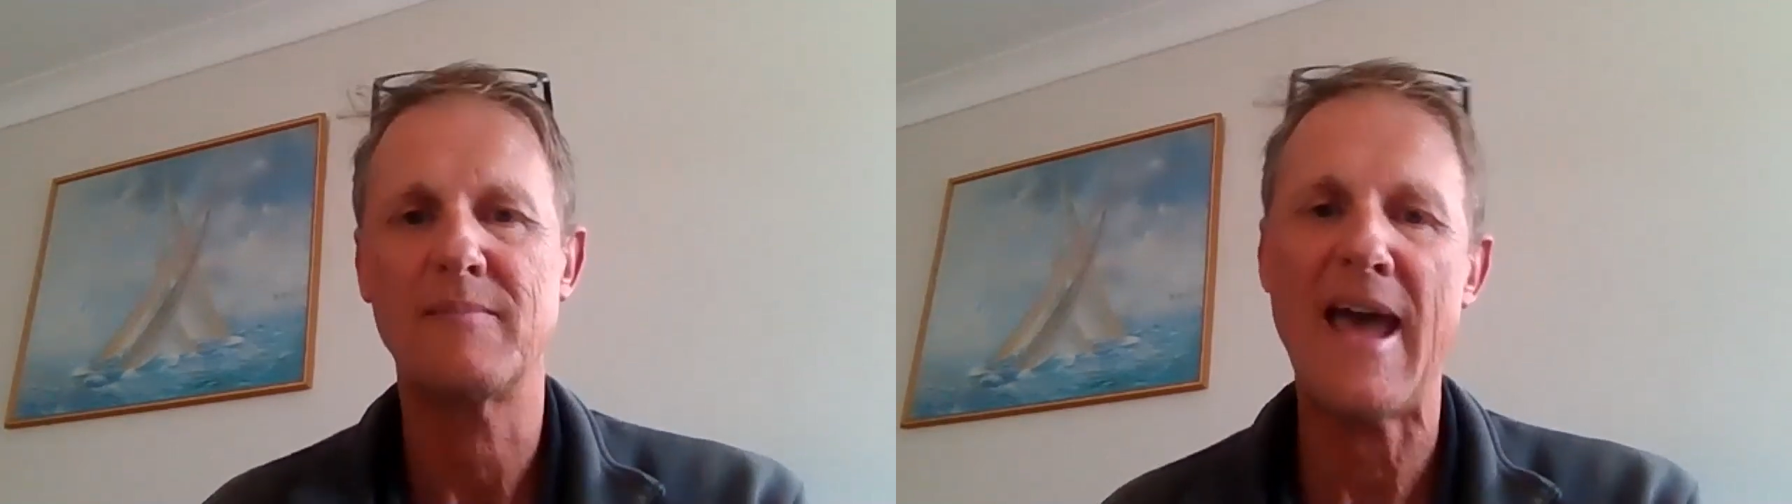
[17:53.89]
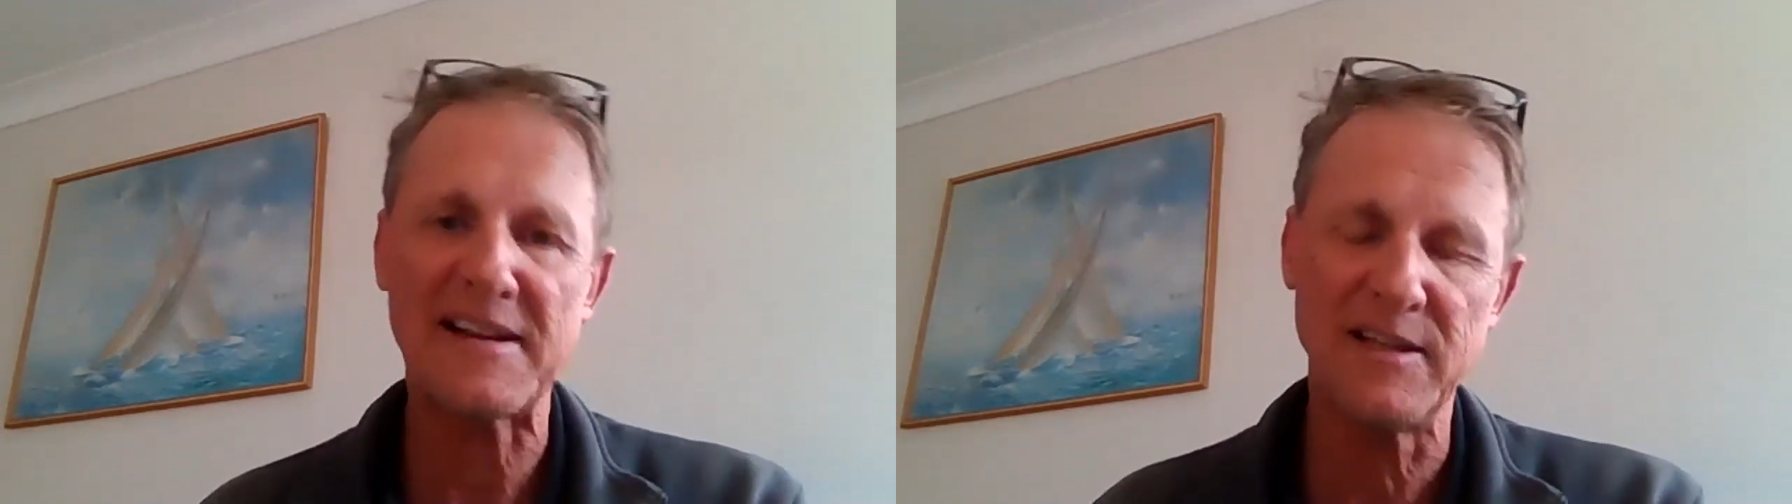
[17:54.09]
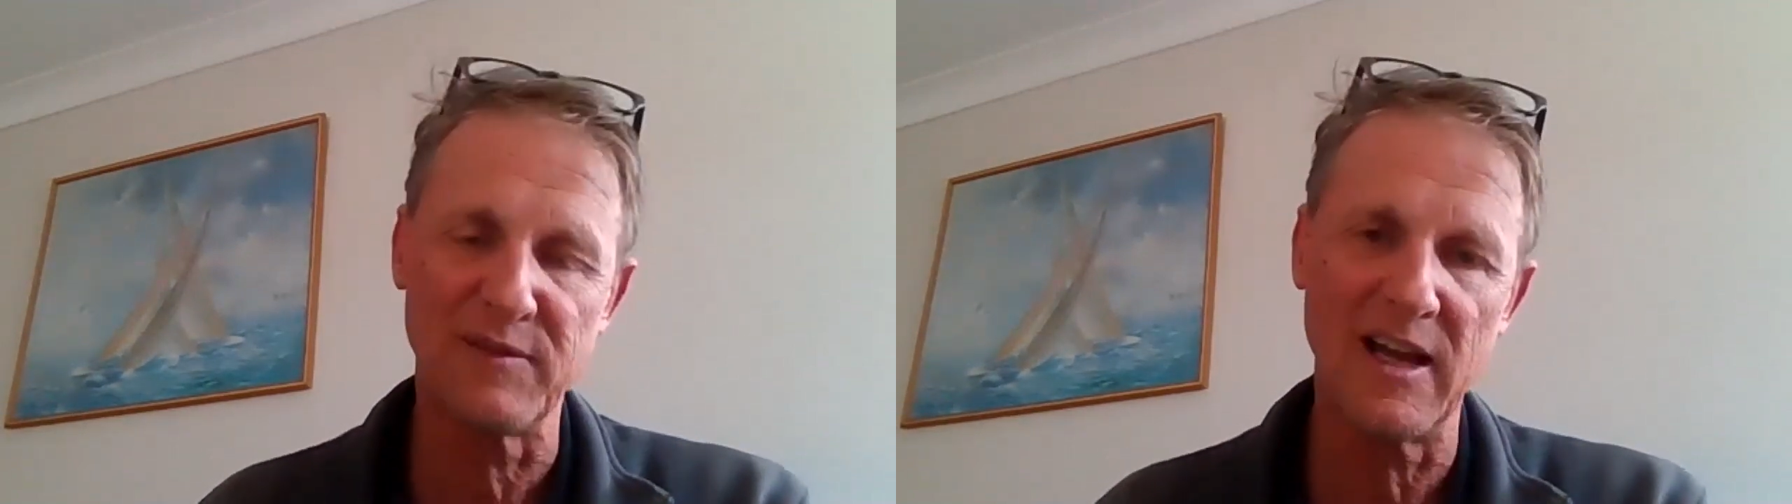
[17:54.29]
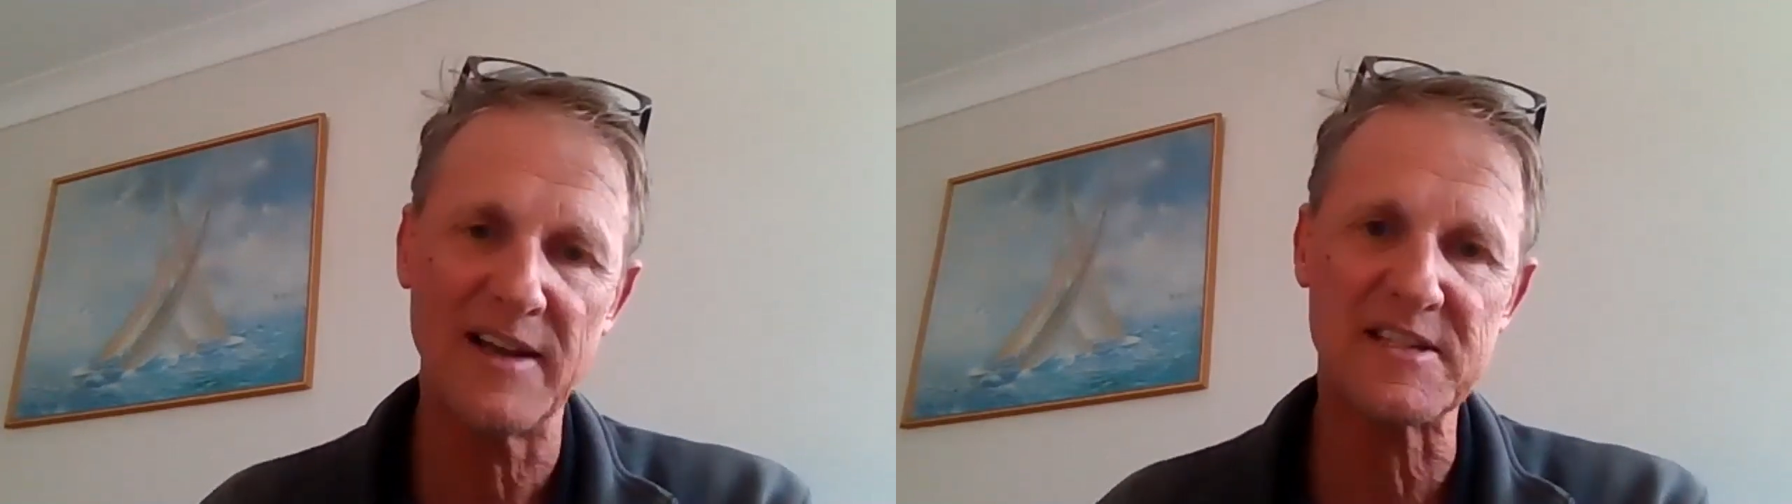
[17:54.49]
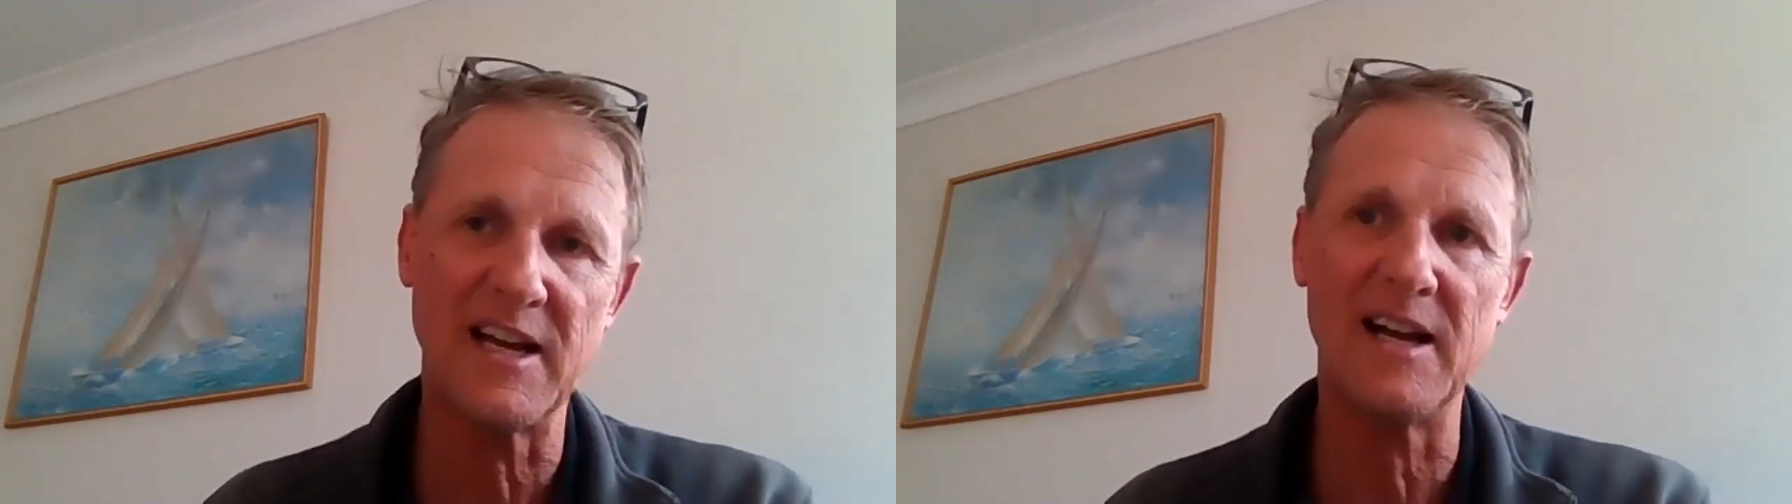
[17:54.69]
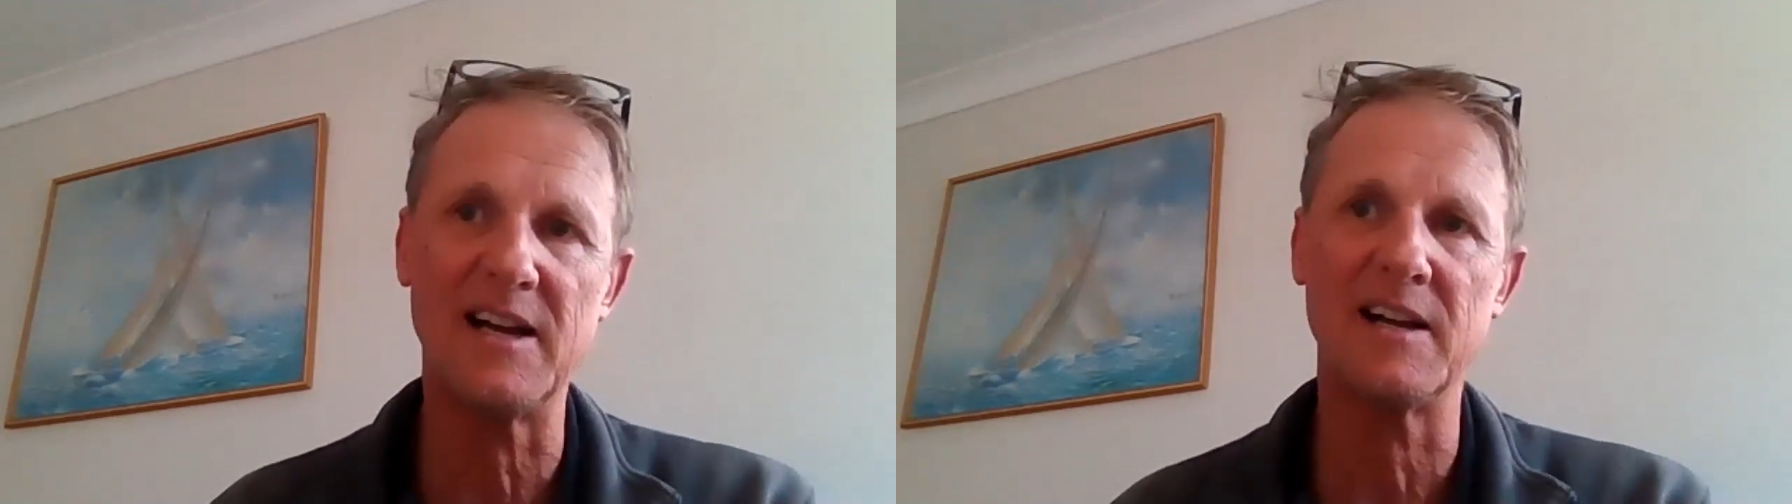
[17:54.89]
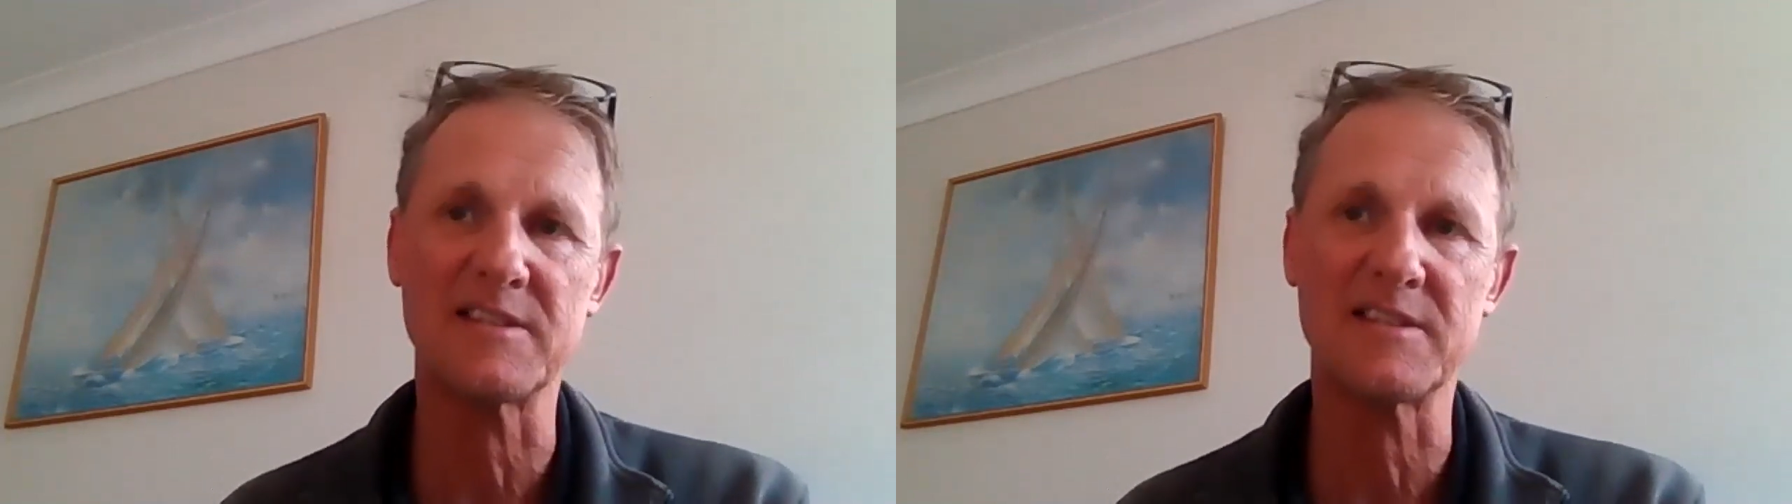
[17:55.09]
active lifestyle,